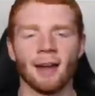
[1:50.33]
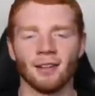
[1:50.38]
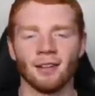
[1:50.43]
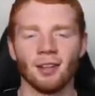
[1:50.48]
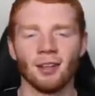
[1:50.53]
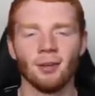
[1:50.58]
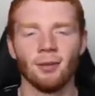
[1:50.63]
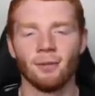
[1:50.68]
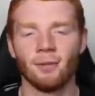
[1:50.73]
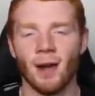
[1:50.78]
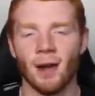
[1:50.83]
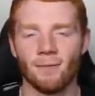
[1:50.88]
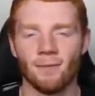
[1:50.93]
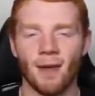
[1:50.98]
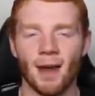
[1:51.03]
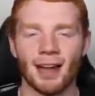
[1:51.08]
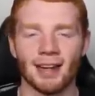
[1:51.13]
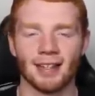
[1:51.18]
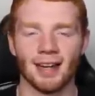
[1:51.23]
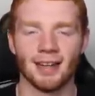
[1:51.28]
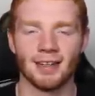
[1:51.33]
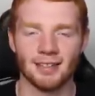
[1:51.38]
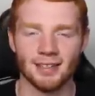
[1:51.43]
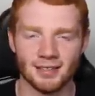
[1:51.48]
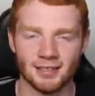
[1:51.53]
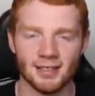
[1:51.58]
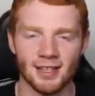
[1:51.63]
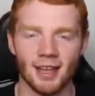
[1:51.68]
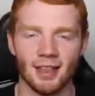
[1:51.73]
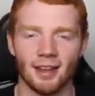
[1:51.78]
And a little fun fact. I
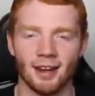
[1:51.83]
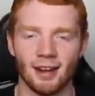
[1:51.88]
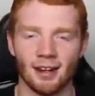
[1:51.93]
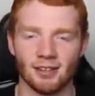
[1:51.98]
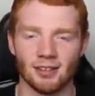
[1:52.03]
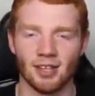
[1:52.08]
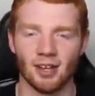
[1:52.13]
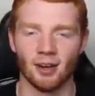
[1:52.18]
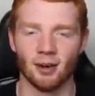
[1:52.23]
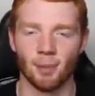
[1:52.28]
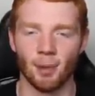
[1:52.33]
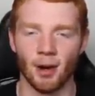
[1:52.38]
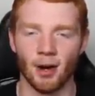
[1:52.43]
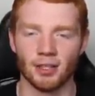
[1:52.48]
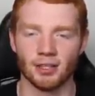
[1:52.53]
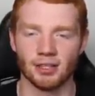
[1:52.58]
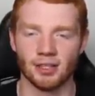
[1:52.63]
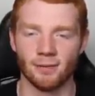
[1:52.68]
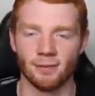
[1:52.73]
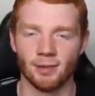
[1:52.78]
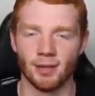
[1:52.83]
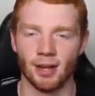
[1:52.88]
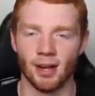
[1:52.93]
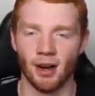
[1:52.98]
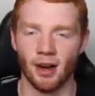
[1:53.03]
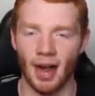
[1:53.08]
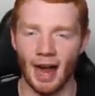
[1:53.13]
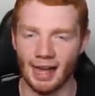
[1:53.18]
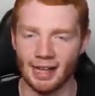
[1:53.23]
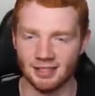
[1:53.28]
did say that I was going to post a video
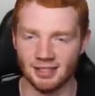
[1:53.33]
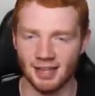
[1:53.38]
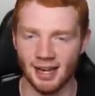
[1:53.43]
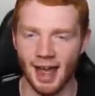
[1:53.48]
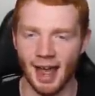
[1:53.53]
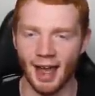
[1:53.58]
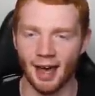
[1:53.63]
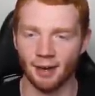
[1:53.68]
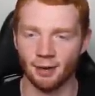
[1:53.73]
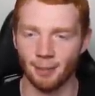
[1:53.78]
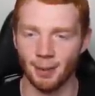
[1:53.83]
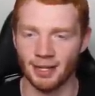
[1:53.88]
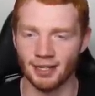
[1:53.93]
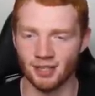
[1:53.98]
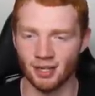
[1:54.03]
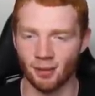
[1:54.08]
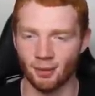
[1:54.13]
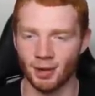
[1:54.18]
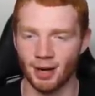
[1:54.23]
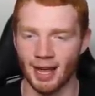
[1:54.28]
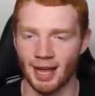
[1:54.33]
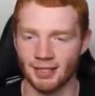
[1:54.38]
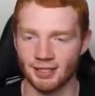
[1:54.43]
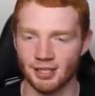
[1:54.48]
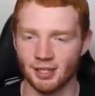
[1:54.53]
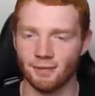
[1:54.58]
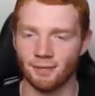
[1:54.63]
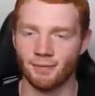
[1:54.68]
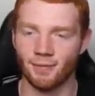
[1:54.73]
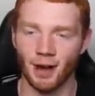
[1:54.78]
as to how to beat
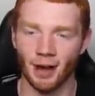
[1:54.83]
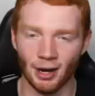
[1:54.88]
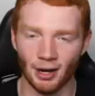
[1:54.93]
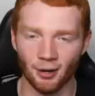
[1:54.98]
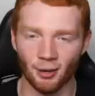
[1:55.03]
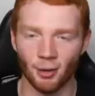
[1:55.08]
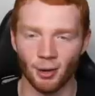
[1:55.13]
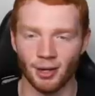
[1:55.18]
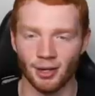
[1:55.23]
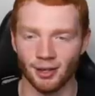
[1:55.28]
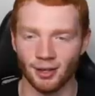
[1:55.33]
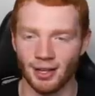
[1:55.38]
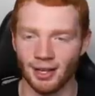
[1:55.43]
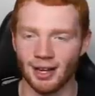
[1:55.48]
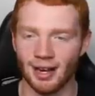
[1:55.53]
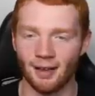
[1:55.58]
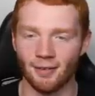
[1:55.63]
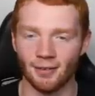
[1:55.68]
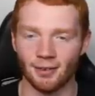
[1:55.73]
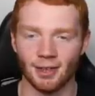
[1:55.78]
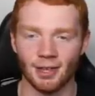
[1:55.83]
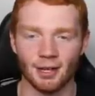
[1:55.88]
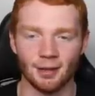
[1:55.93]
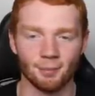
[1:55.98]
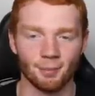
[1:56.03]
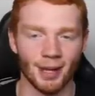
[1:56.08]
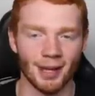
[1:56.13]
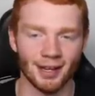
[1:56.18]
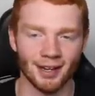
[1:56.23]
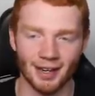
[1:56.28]
domination very quickly and everything.
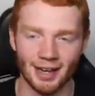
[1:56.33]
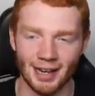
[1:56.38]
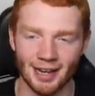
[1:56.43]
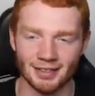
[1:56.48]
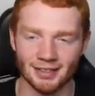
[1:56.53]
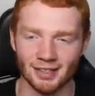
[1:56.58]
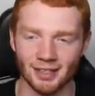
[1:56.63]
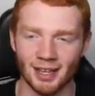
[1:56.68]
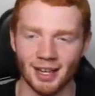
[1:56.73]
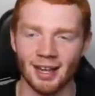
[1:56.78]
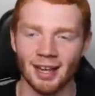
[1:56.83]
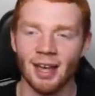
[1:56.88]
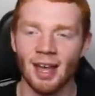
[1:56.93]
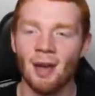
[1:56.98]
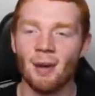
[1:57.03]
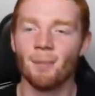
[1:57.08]
Beat it easily.